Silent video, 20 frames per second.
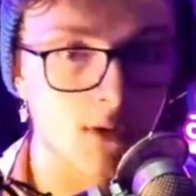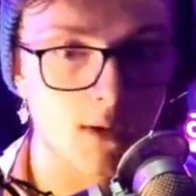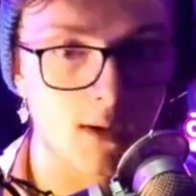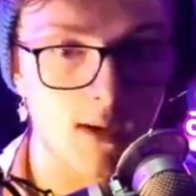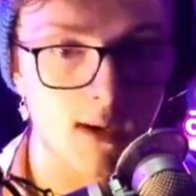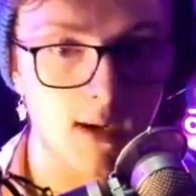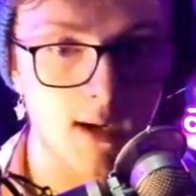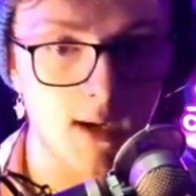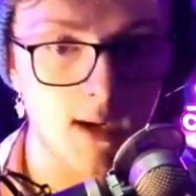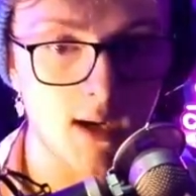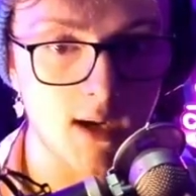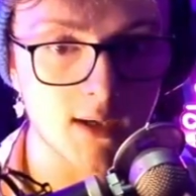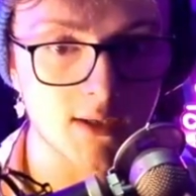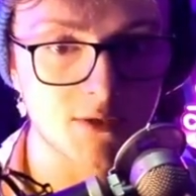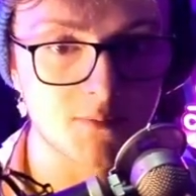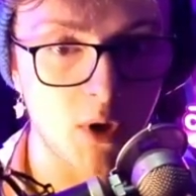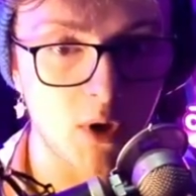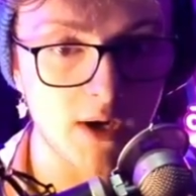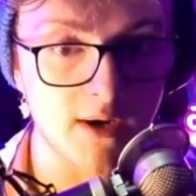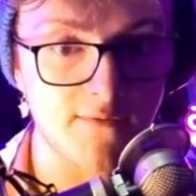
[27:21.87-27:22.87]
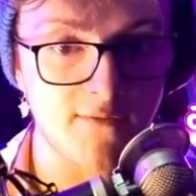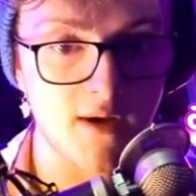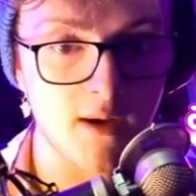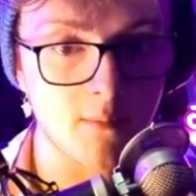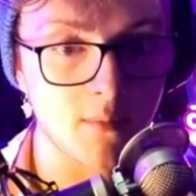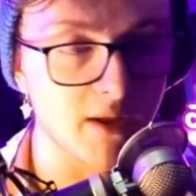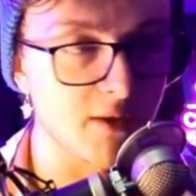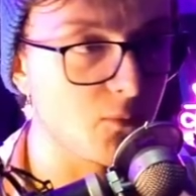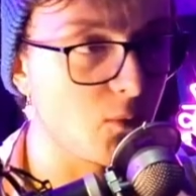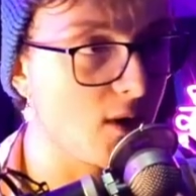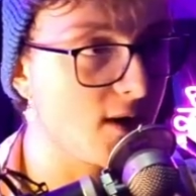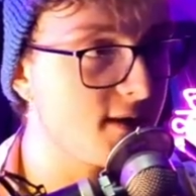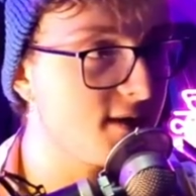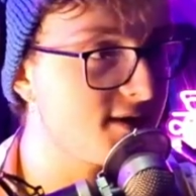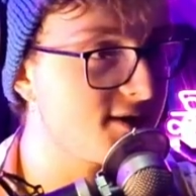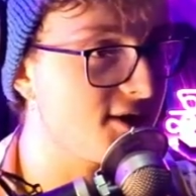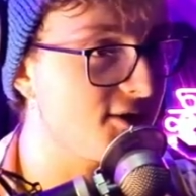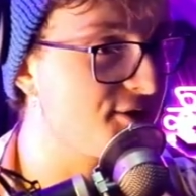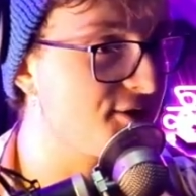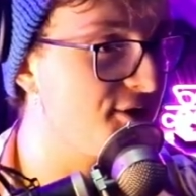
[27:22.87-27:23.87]
Ah, spider family. Why are they
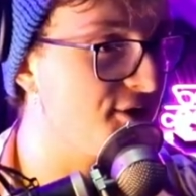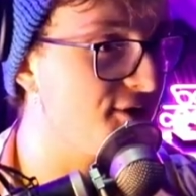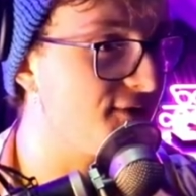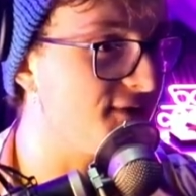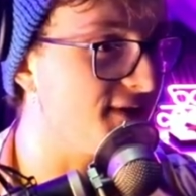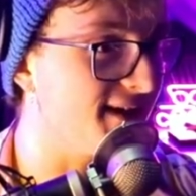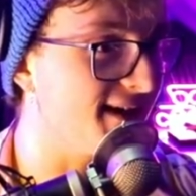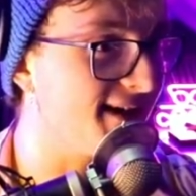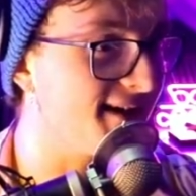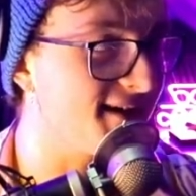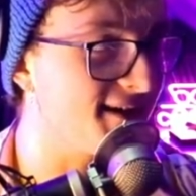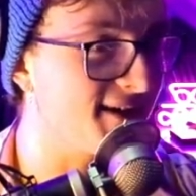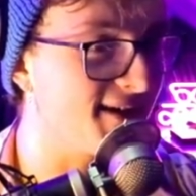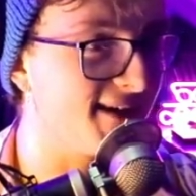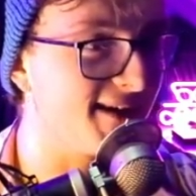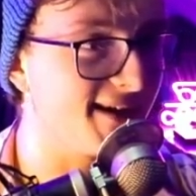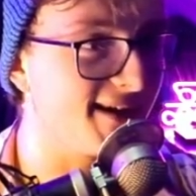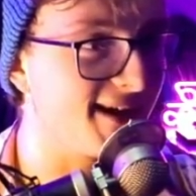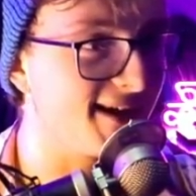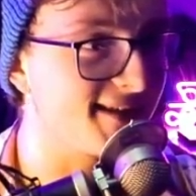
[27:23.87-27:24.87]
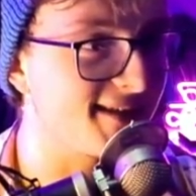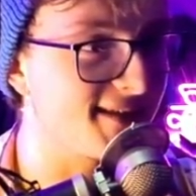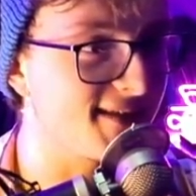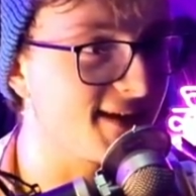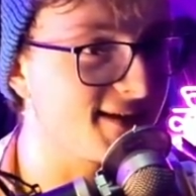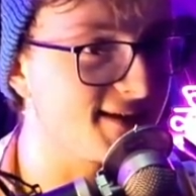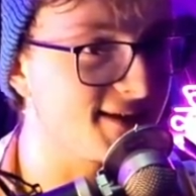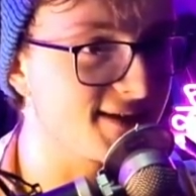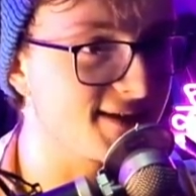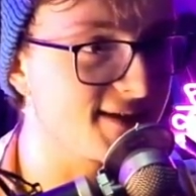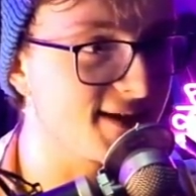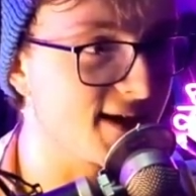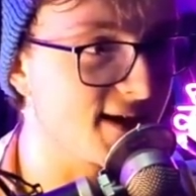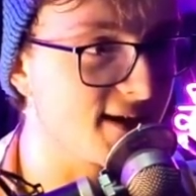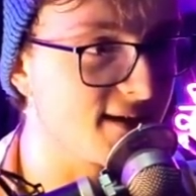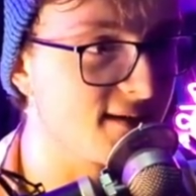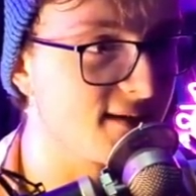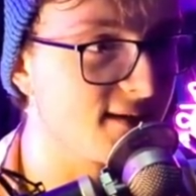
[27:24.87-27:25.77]
so goofy? I don't know. I think they're just chilling.